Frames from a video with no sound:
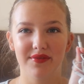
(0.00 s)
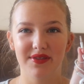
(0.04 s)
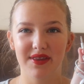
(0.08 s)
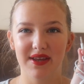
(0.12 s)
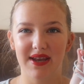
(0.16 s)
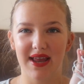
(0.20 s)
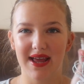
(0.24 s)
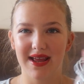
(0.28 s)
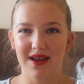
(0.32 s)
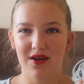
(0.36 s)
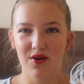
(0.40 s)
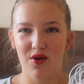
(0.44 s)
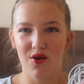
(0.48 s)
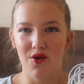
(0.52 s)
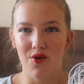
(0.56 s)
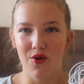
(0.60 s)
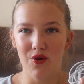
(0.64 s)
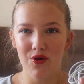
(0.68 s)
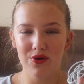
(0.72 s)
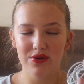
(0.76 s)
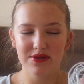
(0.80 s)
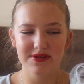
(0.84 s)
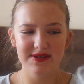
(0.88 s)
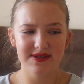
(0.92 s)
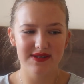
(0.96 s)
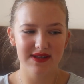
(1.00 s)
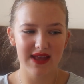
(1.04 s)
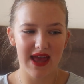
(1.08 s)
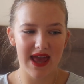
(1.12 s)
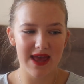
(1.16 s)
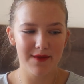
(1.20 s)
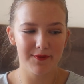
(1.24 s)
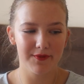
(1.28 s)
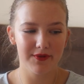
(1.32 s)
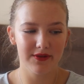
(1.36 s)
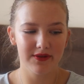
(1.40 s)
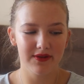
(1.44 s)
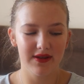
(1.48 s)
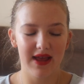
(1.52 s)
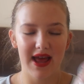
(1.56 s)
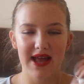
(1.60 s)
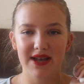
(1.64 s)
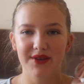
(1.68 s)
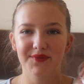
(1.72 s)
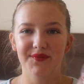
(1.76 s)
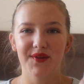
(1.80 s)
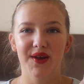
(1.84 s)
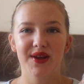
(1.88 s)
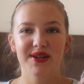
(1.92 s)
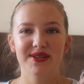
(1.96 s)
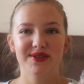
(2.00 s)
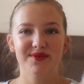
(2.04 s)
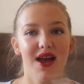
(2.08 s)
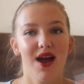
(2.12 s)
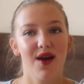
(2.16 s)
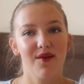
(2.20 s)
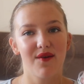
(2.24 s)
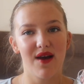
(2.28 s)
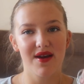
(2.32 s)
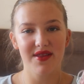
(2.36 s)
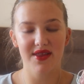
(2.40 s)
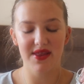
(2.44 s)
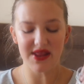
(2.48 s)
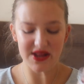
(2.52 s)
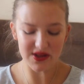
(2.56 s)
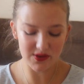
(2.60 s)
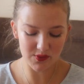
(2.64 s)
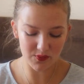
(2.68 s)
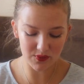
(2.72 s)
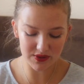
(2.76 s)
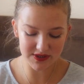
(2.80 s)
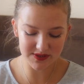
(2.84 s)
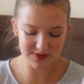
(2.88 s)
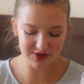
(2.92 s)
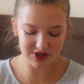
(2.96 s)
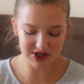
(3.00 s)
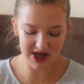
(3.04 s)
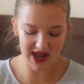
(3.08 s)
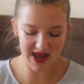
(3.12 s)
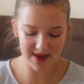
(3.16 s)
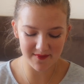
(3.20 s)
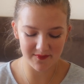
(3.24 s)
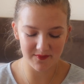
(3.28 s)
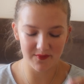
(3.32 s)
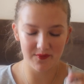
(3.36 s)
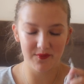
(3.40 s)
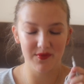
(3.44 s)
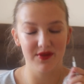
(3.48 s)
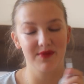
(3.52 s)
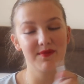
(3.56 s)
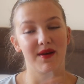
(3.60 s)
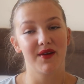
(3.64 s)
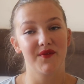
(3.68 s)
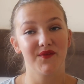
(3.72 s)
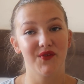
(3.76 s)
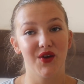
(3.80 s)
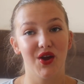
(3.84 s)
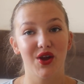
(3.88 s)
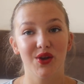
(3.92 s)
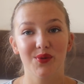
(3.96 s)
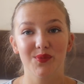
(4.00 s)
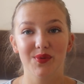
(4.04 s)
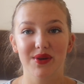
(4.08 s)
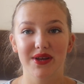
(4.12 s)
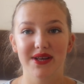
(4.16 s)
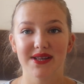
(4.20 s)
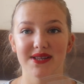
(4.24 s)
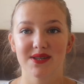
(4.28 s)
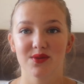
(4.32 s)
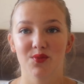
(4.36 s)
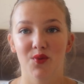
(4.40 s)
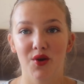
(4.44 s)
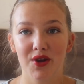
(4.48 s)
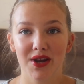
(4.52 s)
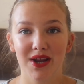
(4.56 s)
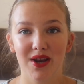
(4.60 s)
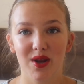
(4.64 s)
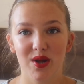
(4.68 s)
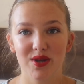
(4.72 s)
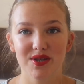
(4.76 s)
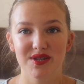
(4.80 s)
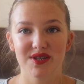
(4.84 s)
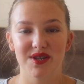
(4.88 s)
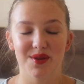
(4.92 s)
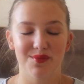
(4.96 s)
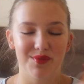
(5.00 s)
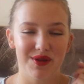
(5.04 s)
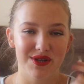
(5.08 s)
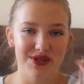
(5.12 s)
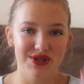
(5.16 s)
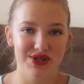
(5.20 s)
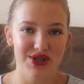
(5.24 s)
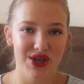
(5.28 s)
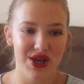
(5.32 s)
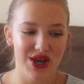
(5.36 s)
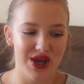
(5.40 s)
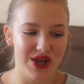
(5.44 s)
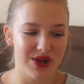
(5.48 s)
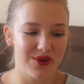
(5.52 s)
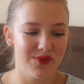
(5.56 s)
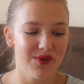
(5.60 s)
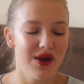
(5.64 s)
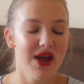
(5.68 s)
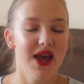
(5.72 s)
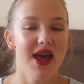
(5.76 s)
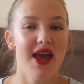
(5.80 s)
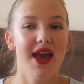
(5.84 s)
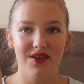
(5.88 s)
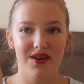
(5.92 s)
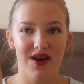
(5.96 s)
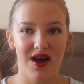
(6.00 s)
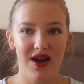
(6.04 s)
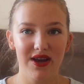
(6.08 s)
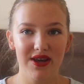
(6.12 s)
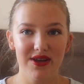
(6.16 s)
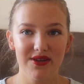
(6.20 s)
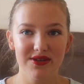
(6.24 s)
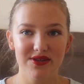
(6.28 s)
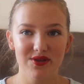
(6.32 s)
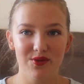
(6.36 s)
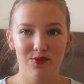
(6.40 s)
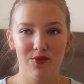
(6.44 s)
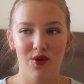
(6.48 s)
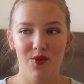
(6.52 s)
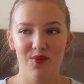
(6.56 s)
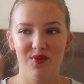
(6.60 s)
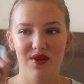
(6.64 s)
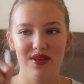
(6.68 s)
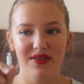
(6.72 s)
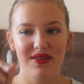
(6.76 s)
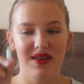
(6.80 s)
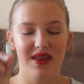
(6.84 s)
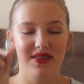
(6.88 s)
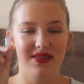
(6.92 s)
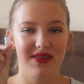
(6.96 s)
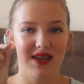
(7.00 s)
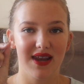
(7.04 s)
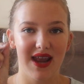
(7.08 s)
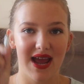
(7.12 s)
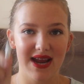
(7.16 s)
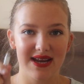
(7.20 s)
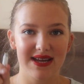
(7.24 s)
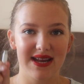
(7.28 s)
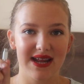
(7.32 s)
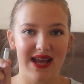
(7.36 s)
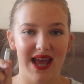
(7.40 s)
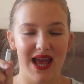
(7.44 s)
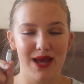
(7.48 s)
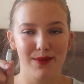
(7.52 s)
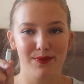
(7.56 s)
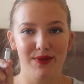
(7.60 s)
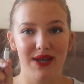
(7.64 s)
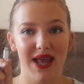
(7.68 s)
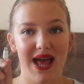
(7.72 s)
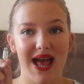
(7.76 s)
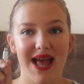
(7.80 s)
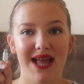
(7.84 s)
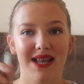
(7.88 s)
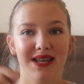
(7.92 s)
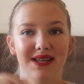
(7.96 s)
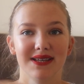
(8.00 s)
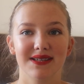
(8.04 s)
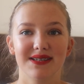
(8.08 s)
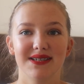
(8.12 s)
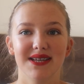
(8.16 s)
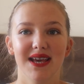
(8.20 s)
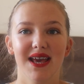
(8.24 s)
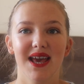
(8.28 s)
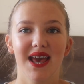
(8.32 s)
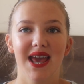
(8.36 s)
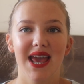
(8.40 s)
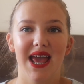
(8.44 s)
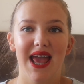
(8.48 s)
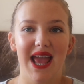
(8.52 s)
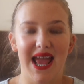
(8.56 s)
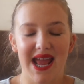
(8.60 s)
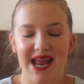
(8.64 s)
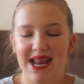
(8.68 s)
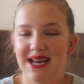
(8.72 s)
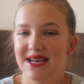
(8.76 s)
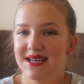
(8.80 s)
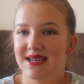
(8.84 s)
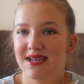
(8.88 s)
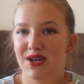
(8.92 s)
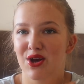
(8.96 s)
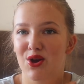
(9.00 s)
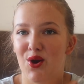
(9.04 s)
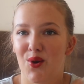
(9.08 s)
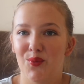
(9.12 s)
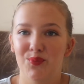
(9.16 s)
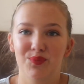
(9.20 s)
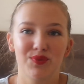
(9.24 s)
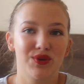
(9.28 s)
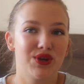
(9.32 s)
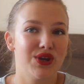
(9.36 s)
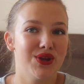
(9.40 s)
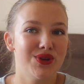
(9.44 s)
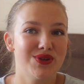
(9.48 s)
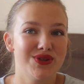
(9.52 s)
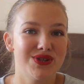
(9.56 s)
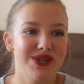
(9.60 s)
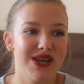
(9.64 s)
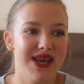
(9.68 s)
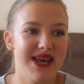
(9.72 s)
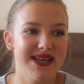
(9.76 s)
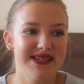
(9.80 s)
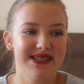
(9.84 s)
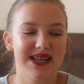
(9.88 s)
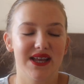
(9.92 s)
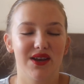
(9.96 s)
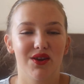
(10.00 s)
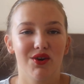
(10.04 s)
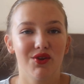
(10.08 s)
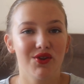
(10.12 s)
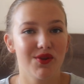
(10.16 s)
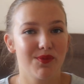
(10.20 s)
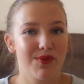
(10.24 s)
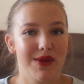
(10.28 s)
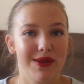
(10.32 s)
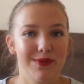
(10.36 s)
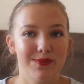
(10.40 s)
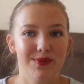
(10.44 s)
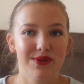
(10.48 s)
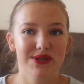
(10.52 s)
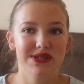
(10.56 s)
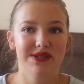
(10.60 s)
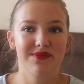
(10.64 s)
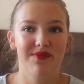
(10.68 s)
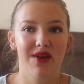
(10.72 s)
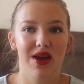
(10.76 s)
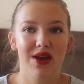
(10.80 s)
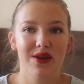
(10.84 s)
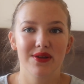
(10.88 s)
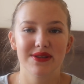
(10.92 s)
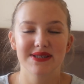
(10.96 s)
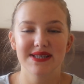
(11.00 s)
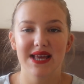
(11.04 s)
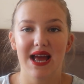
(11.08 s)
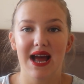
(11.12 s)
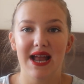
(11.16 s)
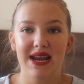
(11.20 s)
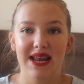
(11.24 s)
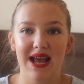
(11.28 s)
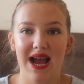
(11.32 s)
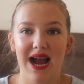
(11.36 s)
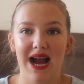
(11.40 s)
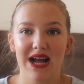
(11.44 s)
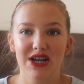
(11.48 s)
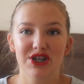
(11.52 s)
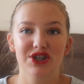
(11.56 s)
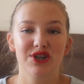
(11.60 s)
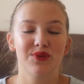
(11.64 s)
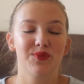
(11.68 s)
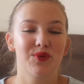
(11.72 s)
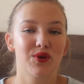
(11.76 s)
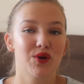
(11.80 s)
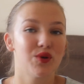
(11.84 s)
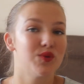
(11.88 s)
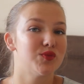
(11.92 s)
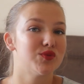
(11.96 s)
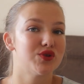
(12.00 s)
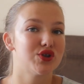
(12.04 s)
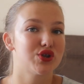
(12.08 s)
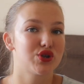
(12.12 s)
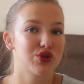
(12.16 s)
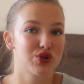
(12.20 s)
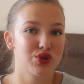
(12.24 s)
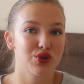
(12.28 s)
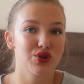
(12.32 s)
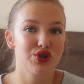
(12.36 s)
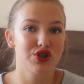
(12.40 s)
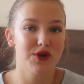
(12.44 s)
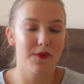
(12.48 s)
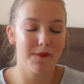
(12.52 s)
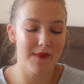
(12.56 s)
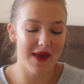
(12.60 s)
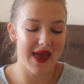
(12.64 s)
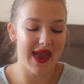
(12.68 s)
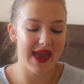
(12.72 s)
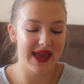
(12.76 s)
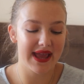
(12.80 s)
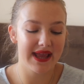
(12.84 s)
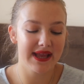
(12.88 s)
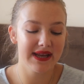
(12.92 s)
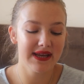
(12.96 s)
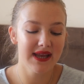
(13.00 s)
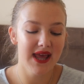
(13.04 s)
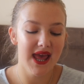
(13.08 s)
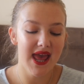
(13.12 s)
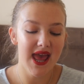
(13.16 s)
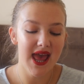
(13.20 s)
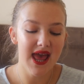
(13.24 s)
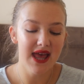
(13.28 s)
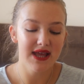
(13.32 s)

the like aux cable headphones rather than the ones which came with my phone, because one, I lost them, and two, you can't use the one with the lightning cable end in computers, in other people's phones, and it actually becomes such a pain.